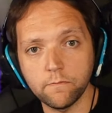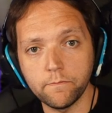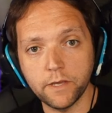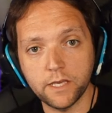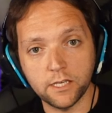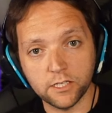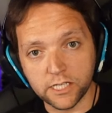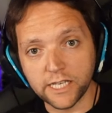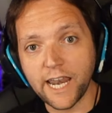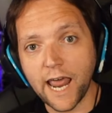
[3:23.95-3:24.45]

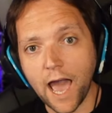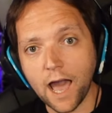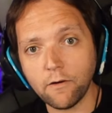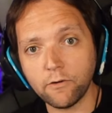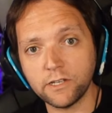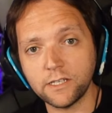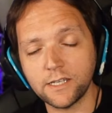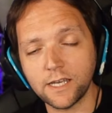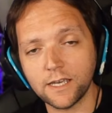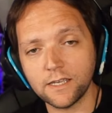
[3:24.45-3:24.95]
Because
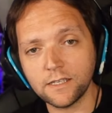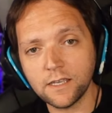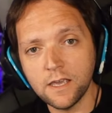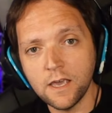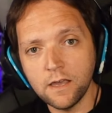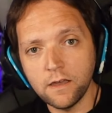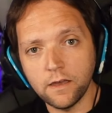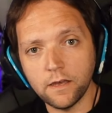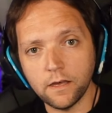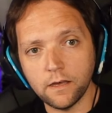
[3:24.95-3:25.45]
nowadays,
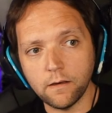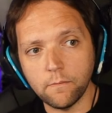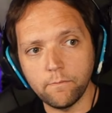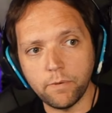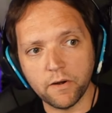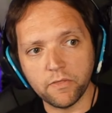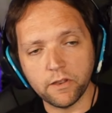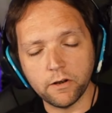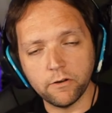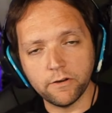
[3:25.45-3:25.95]

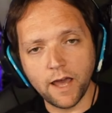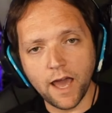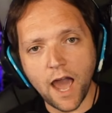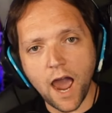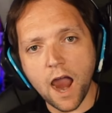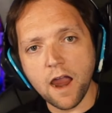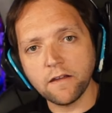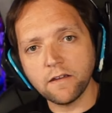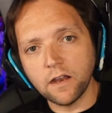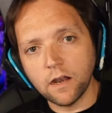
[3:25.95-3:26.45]
Barcelona
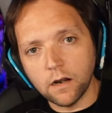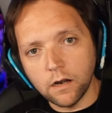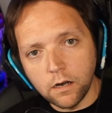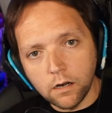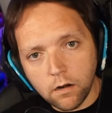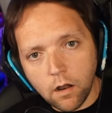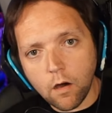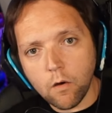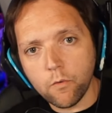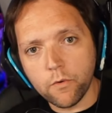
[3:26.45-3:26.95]
are
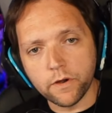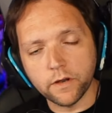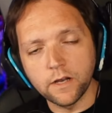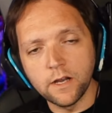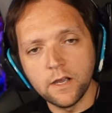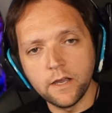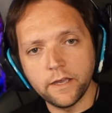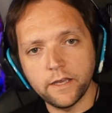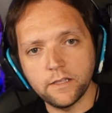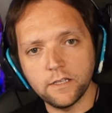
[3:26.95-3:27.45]
lower
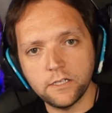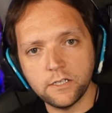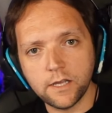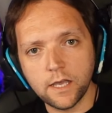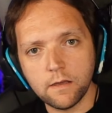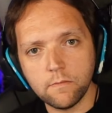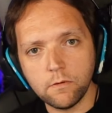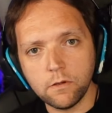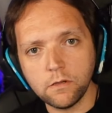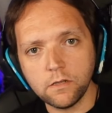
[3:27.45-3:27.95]
in the
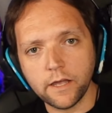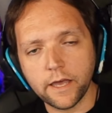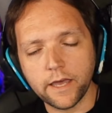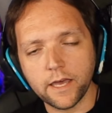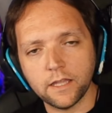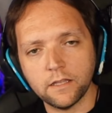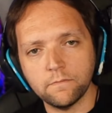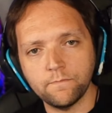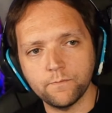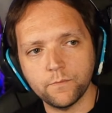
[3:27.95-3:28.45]
table
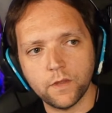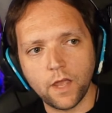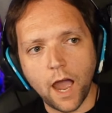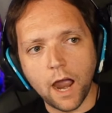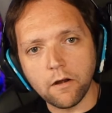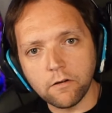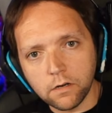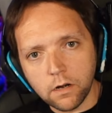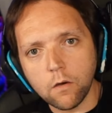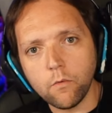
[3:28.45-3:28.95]
and
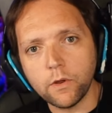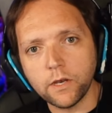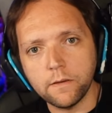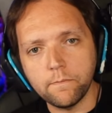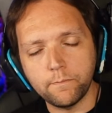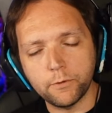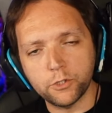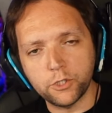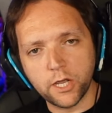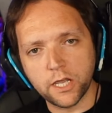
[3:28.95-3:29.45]
are lower
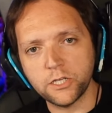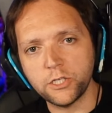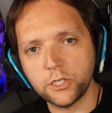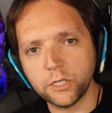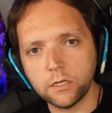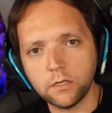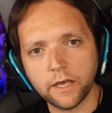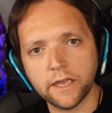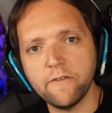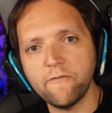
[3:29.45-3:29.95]
in
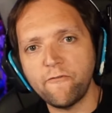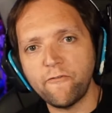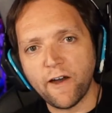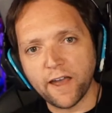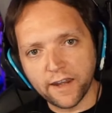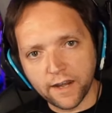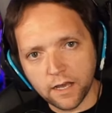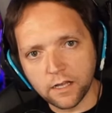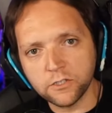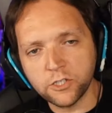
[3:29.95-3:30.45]
potential in
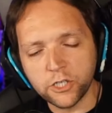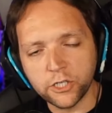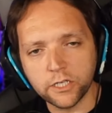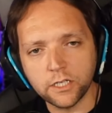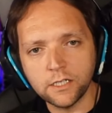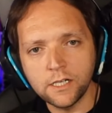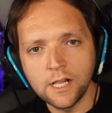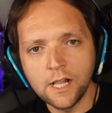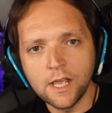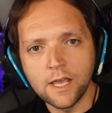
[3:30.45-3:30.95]

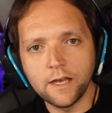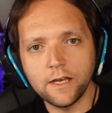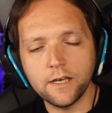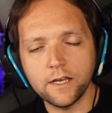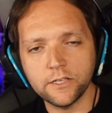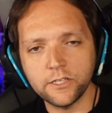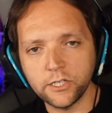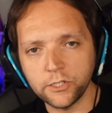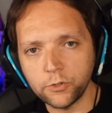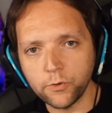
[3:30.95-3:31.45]
financial
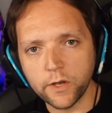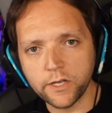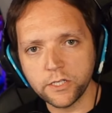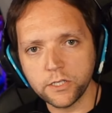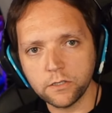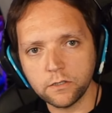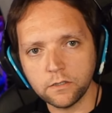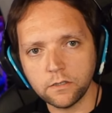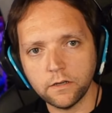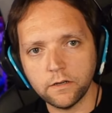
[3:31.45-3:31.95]

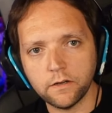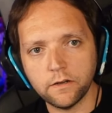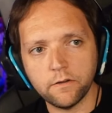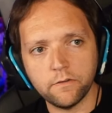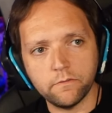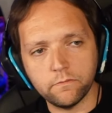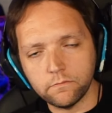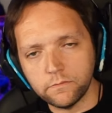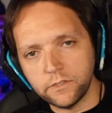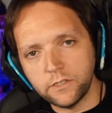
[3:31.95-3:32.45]
situation,
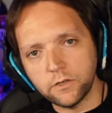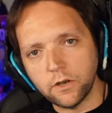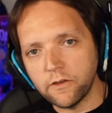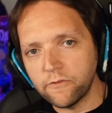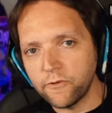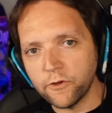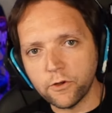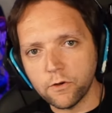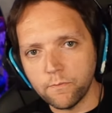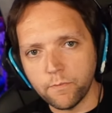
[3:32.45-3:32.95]

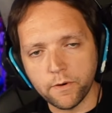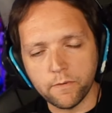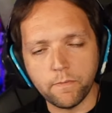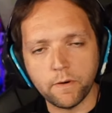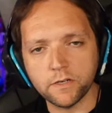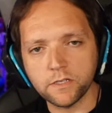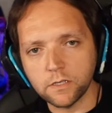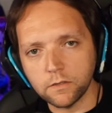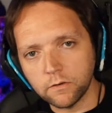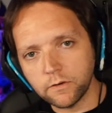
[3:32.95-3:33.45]
if you compare
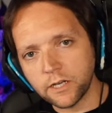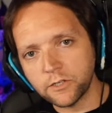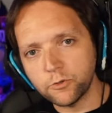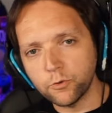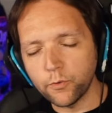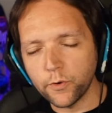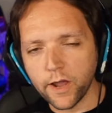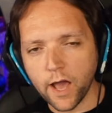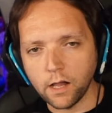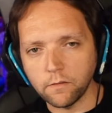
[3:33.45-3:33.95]
Barcelona
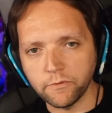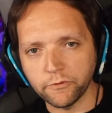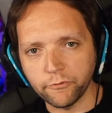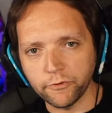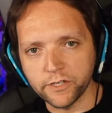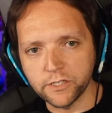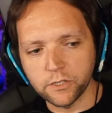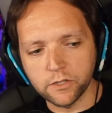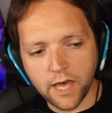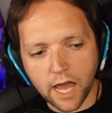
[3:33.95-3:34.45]
to Real
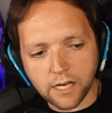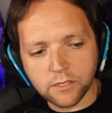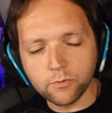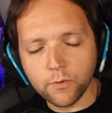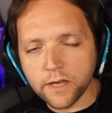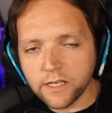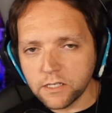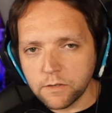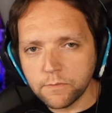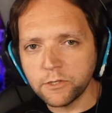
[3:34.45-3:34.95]
Madrid. So that is
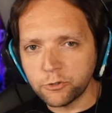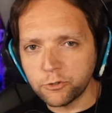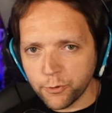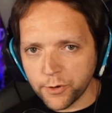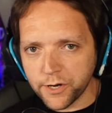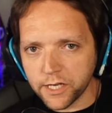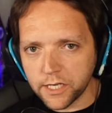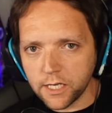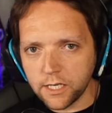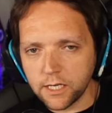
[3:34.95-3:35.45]
why it's a bit
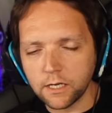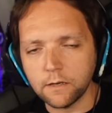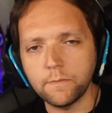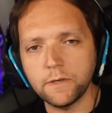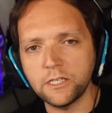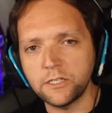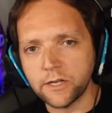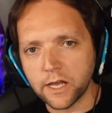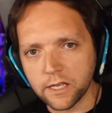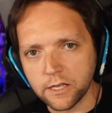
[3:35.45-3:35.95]
tricky, a
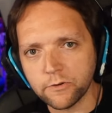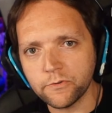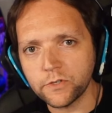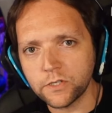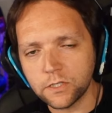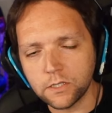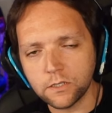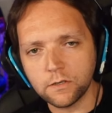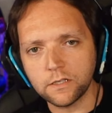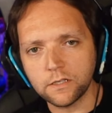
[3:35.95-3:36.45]
bit
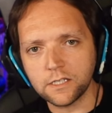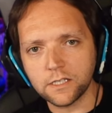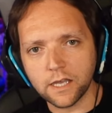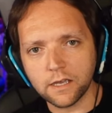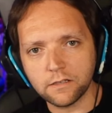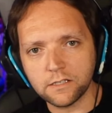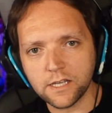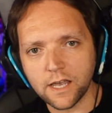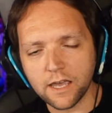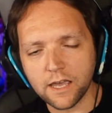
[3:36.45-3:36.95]
dangerous too at the
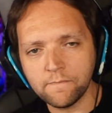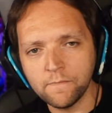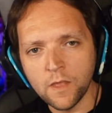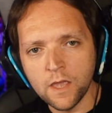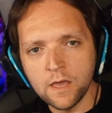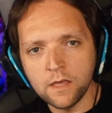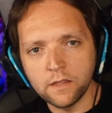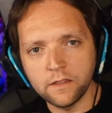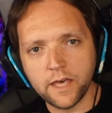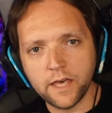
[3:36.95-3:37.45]
same time,
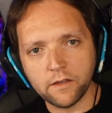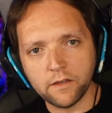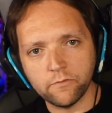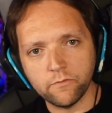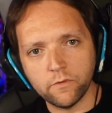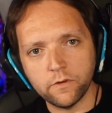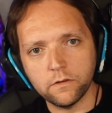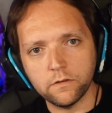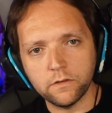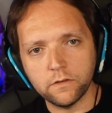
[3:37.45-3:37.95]
that
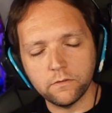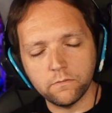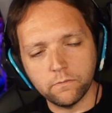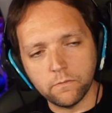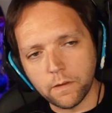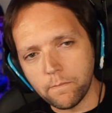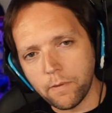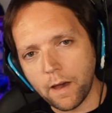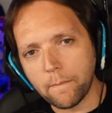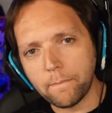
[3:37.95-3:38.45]

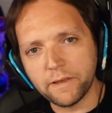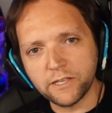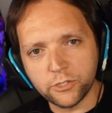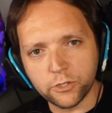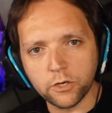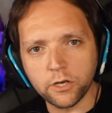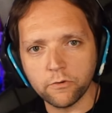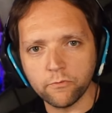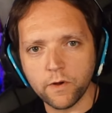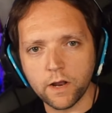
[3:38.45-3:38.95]
Mbappe
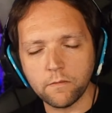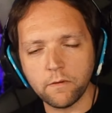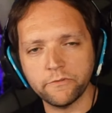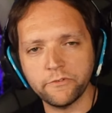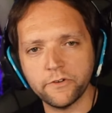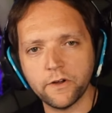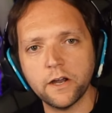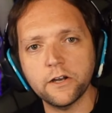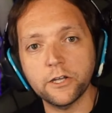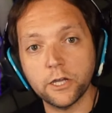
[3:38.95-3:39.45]
joining Real
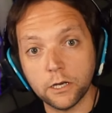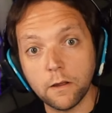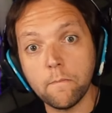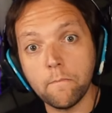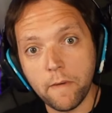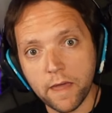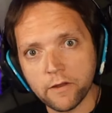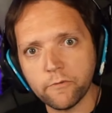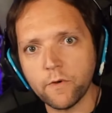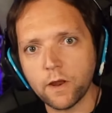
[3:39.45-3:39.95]
Madrid are going to
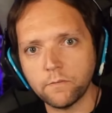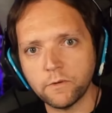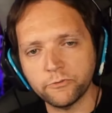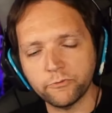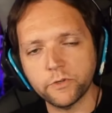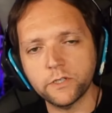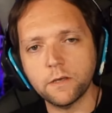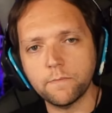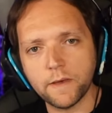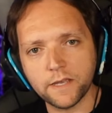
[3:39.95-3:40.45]
make Real
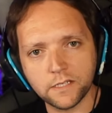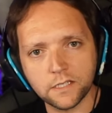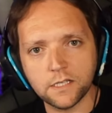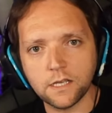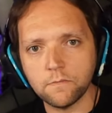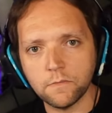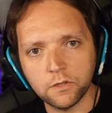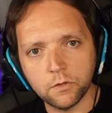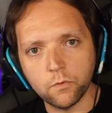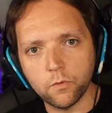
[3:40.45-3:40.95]
Madrid the best
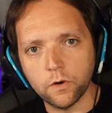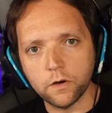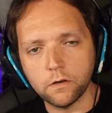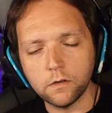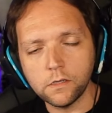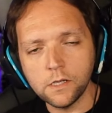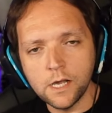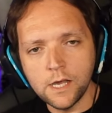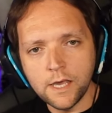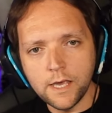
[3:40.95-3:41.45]
team in the
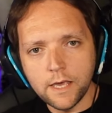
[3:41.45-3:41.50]
world.